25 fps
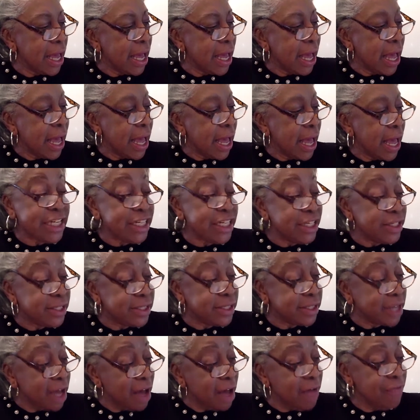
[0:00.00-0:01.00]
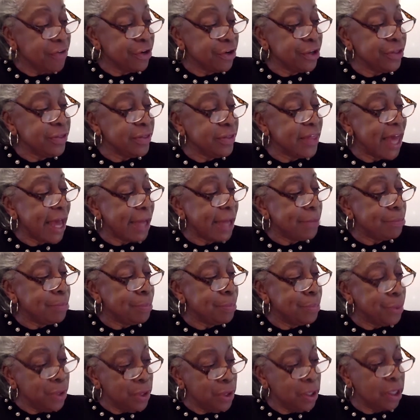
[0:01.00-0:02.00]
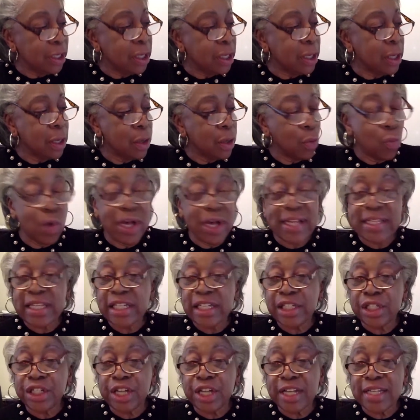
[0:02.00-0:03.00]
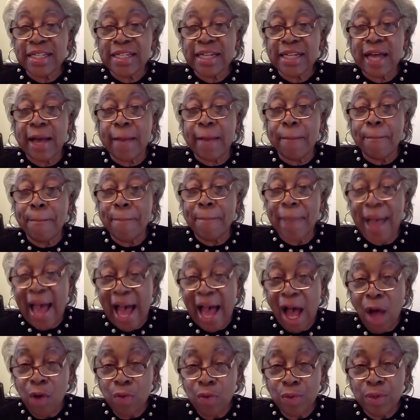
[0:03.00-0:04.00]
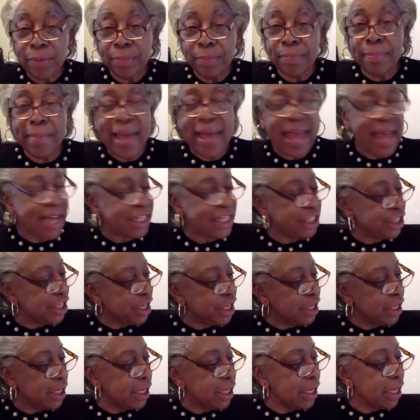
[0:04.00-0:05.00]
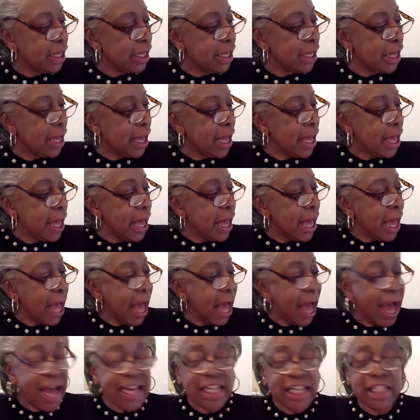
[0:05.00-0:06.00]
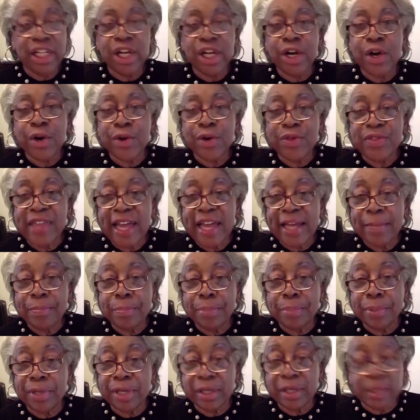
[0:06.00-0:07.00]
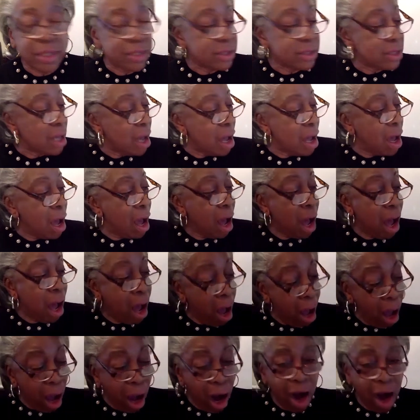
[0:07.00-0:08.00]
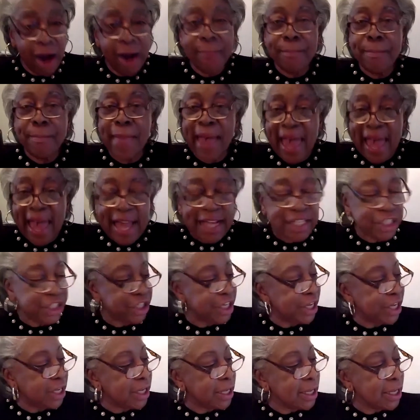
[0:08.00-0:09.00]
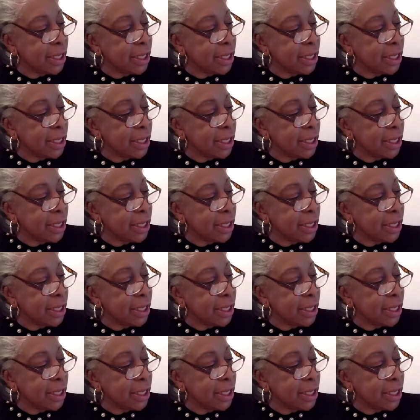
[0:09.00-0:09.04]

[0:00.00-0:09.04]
I discovered that book wasn't just about magic. I learned that books are magic.